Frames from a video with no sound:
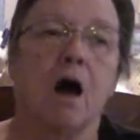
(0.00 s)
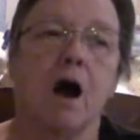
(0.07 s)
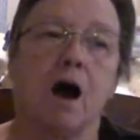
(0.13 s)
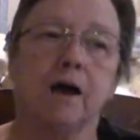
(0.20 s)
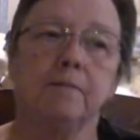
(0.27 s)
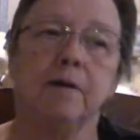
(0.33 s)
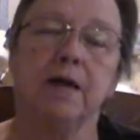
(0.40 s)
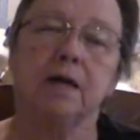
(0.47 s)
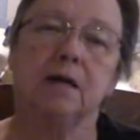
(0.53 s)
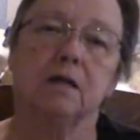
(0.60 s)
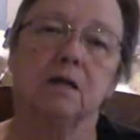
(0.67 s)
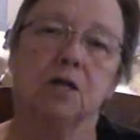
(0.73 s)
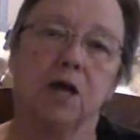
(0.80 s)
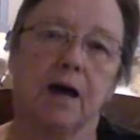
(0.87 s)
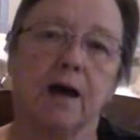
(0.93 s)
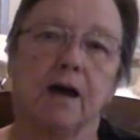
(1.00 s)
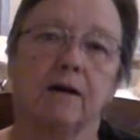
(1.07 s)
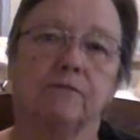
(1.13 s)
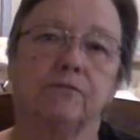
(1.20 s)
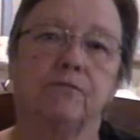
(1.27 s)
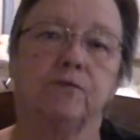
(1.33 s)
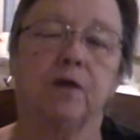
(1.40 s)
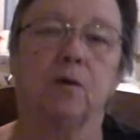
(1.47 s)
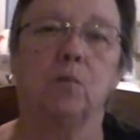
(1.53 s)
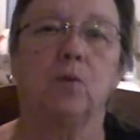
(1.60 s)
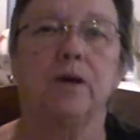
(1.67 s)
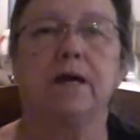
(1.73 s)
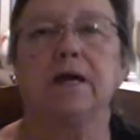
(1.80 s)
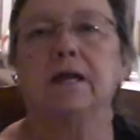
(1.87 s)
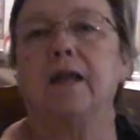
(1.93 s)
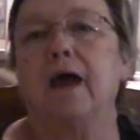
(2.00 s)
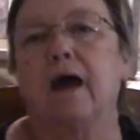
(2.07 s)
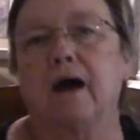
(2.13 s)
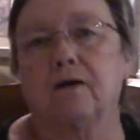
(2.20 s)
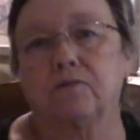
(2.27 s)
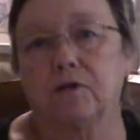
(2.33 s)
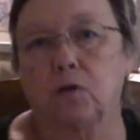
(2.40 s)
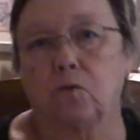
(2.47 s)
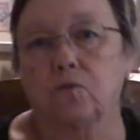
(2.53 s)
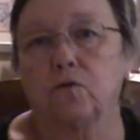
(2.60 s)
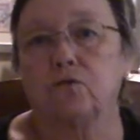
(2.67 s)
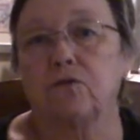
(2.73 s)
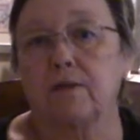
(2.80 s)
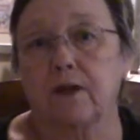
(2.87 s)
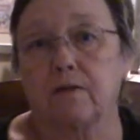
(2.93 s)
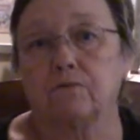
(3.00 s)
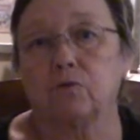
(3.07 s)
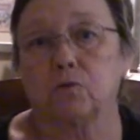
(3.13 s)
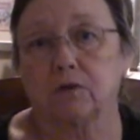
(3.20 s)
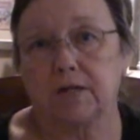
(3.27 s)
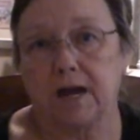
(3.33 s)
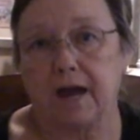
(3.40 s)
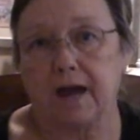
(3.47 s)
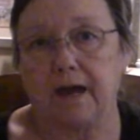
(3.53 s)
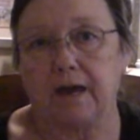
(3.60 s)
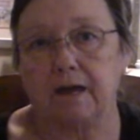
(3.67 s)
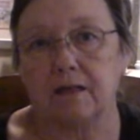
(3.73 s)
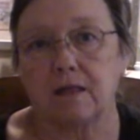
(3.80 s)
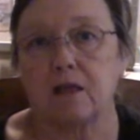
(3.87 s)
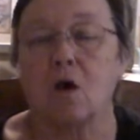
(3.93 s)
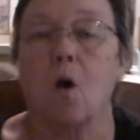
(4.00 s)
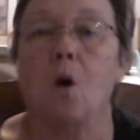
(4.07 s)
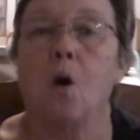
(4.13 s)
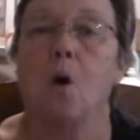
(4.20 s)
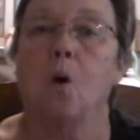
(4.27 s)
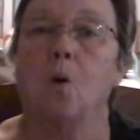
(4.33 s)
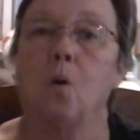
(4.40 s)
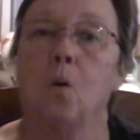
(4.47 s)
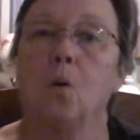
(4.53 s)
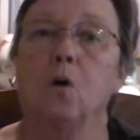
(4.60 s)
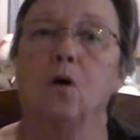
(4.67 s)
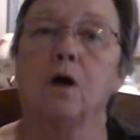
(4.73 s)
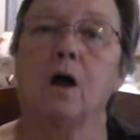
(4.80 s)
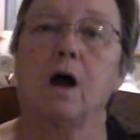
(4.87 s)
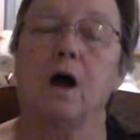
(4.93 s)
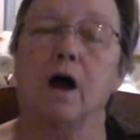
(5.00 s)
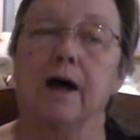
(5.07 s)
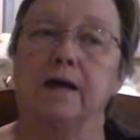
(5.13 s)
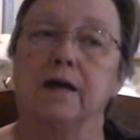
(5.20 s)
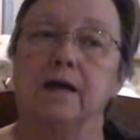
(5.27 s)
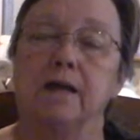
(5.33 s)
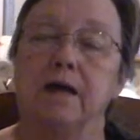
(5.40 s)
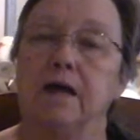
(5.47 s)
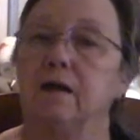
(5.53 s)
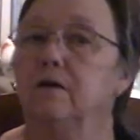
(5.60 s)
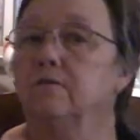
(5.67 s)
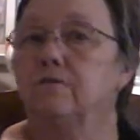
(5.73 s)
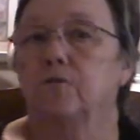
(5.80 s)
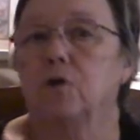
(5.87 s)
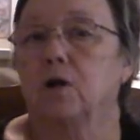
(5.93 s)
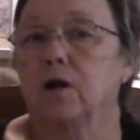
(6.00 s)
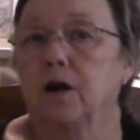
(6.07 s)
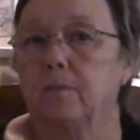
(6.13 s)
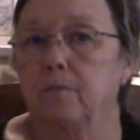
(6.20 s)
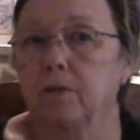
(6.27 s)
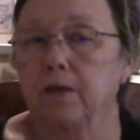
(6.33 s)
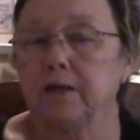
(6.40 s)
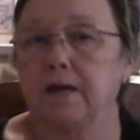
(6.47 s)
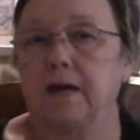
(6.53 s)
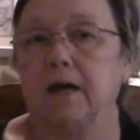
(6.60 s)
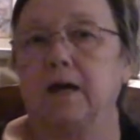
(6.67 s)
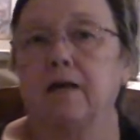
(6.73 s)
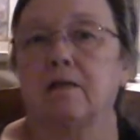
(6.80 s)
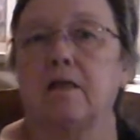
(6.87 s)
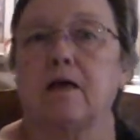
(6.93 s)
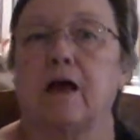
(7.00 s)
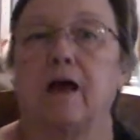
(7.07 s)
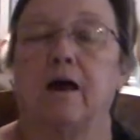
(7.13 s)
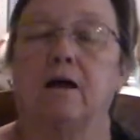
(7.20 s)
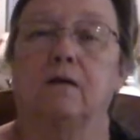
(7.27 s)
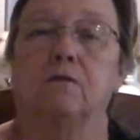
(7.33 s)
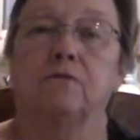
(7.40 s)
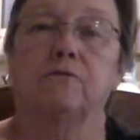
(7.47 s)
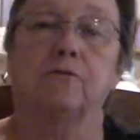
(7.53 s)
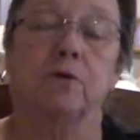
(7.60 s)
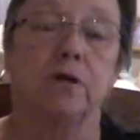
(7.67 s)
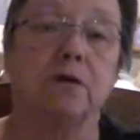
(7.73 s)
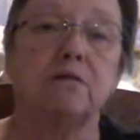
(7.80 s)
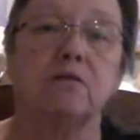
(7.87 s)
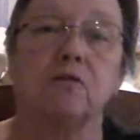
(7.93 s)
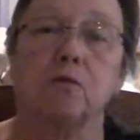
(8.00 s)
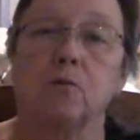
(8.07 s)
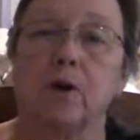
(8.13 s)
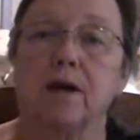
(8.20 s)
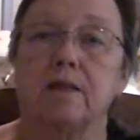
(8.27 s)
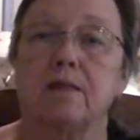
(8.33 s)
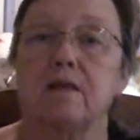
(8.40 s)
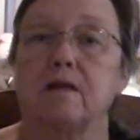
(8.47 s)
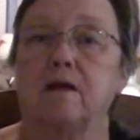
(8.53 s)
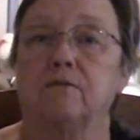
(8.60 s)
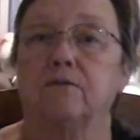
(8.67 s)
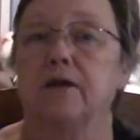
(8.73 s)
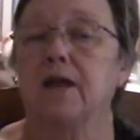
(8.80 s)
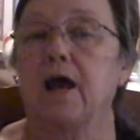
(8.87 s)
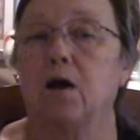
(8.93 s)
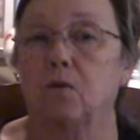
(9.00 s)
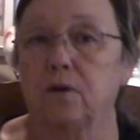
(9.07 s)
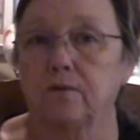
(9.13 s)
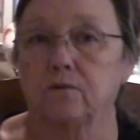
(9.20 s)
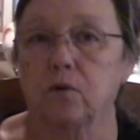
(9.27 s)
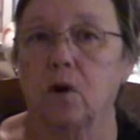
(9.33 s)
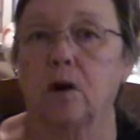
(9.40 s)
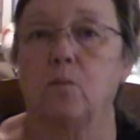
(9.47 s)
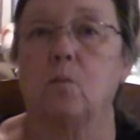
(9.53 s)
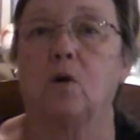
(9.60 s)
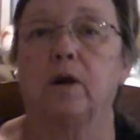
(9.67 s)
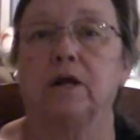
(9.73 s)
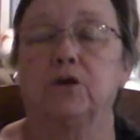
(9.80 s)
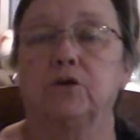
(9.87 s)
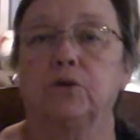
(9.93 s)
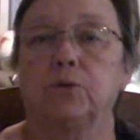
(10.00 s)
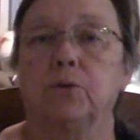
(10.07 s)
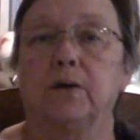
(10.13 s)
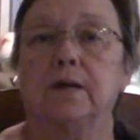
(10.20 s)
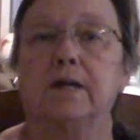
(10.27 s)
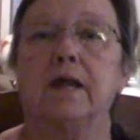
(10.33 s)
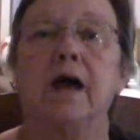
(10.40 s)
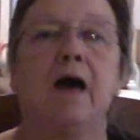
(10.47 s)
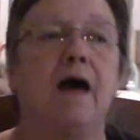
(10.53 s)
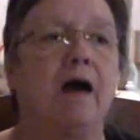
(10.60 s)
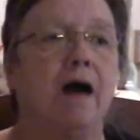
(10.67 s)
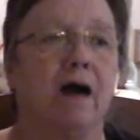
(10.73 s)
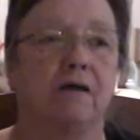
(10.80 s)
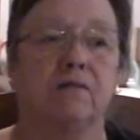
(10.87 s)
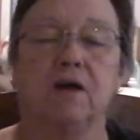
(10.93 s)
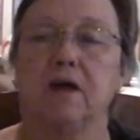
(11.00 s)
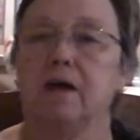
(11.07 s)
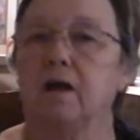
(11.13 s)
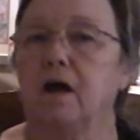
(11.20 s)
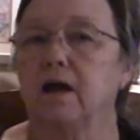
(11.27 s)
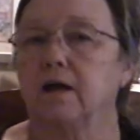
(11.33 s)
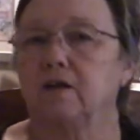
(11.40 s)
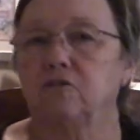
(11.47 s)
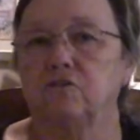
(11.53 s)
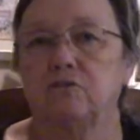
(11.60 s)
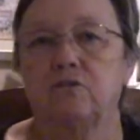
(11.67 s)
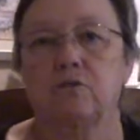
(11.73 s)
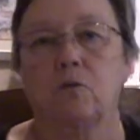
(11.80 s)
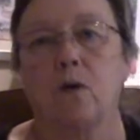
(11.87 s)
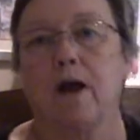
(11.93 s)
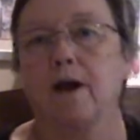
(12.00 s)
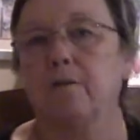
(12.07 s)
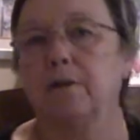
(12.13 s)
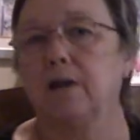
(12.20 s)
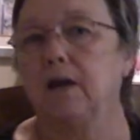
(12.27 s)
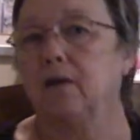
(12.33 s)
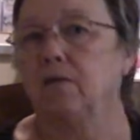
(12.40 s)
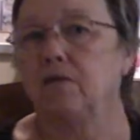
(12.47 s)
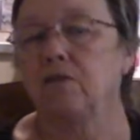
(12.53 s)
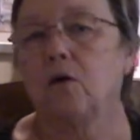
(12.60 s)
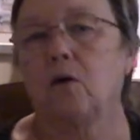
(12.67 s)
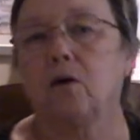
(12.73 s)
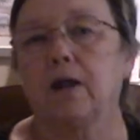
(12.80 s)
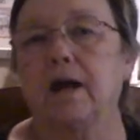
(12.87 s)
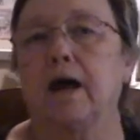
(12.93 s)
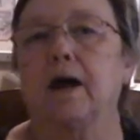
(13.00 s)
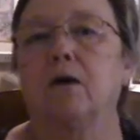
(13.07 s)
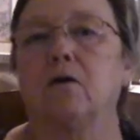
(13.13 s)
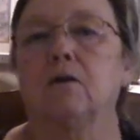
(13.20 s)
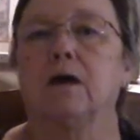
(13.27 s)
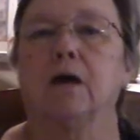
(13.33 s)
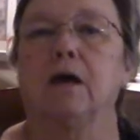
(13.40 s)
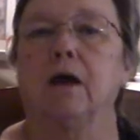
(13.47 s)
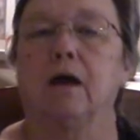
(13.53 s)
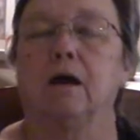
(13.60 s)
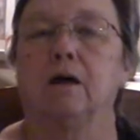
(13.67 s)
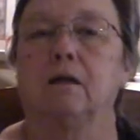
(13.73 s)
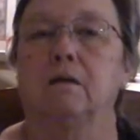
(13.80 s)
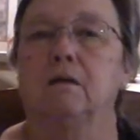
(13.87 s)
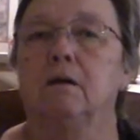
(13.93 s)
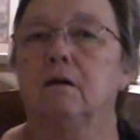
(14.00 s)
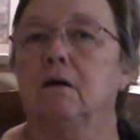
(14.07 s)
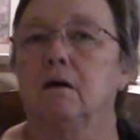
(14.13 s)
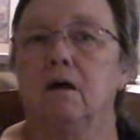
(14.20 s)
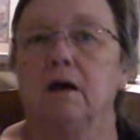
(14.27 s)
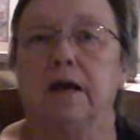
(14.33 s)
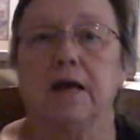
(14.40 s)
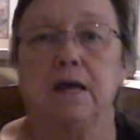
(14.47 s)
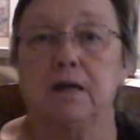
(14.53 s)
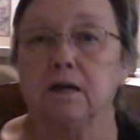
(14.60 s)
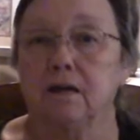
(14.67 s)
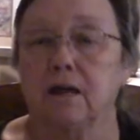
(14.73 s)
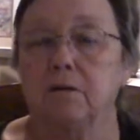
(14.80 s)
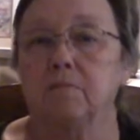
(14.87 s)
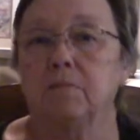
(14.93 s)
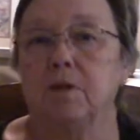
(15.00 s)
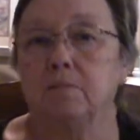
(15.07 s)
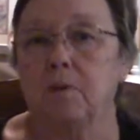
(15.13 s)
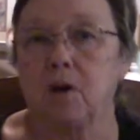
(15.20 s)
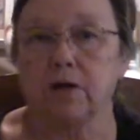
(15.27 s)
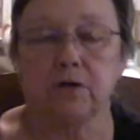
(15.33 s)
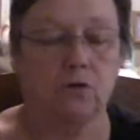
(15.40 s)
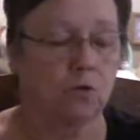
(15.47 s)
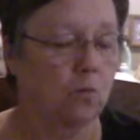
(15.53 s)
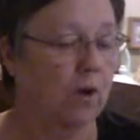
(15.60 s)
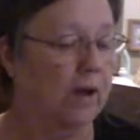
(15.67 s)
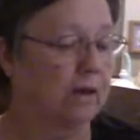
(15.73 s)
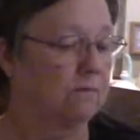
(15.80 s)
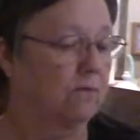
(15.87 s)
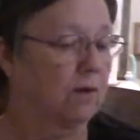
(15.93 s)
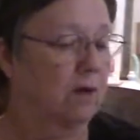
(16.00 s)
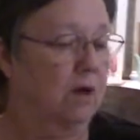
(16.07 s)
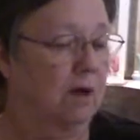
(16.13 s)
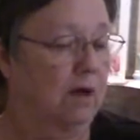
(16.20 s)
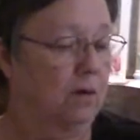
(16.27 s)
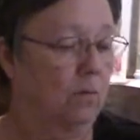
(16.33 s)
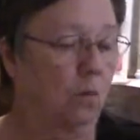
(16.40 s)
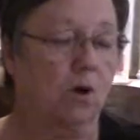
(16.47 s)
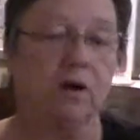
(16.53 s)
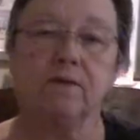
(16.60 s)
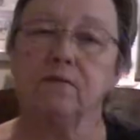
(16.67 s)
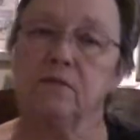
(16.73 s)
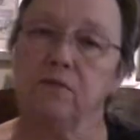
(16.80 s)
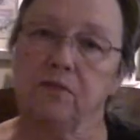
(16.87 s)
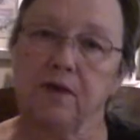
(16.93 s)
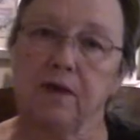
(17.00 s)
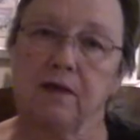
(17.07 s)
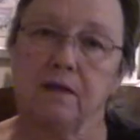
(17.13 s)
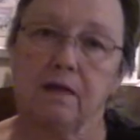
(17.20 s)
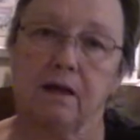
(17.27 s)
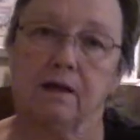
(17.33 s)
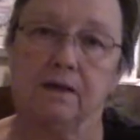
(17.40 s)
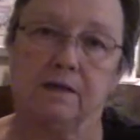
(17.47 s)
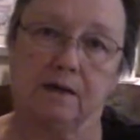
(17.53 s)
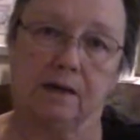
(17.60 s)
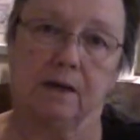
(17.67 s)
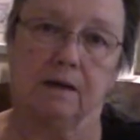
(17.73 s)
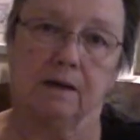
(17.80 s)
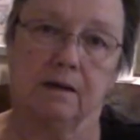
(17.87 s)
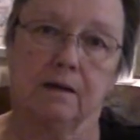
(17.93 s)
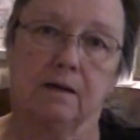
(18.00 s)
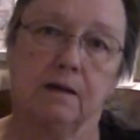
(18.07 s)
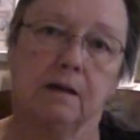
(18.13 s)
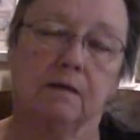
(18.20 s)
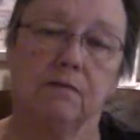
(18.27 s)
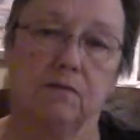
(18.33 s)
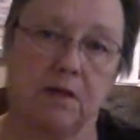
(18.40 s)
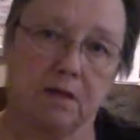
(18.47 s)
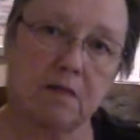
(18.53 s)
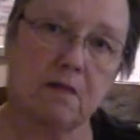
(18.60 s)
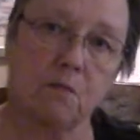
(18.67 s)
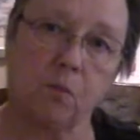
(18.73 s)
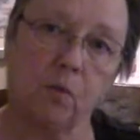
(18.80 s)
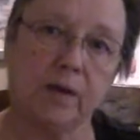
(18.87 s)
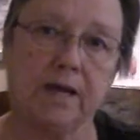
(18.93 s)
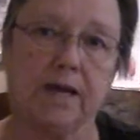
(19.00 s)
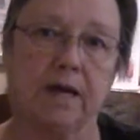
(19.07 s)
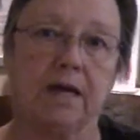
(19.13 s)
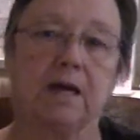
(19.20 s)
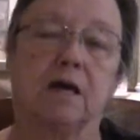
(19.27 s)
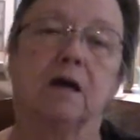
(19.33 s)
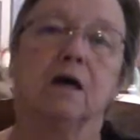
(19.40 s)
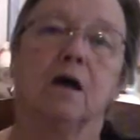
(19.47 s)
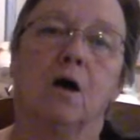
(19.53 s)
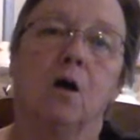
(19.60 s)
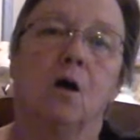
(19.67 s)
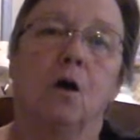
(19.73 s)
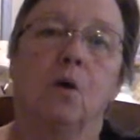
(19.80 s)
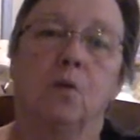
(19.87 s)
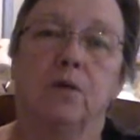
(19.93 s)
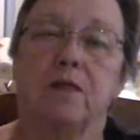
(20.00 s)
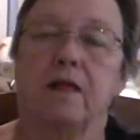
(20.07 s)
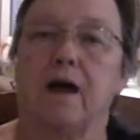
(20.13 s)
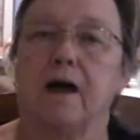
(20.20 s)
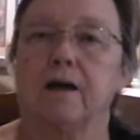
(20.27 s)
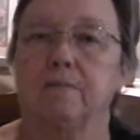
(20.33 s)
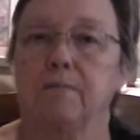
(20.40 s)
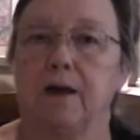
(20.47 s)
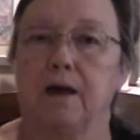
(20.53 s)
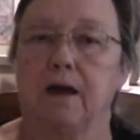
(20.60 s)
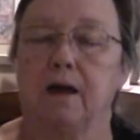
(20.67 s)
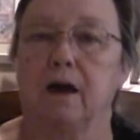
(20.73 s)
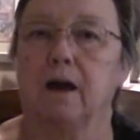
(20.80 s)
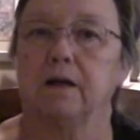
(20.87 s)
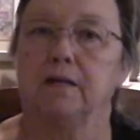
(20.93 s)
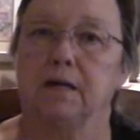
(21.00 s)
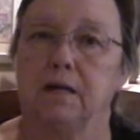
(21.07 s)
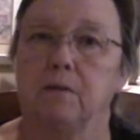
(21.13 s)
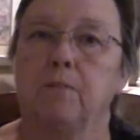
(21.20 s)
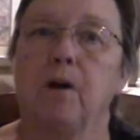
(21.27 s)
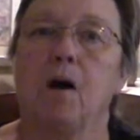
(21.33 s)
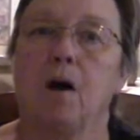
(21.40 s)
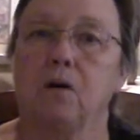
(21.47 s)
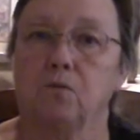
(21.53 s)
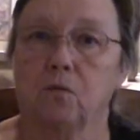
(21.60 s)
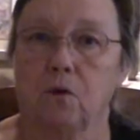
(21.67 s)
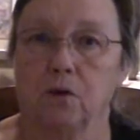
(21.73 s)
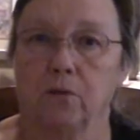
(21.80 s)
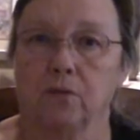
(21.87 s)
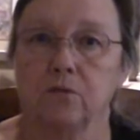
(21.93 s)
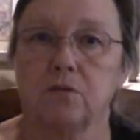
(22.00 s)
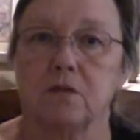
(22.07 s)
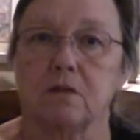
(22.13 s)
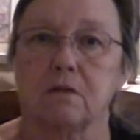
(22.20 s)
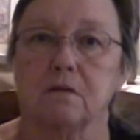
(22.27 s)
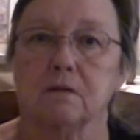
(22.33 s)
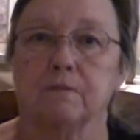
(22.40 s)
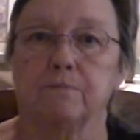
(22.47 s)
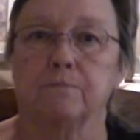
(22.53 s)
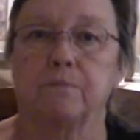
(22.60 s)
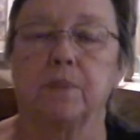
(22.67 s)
I make enough that we can have it over several days, or I can eat it for a couple of days and freeze the rest of it however I want to do it, and then I can just grab it and thaw it out and heat it up in the microwave. And one of the things I did this week was I did a pot roast.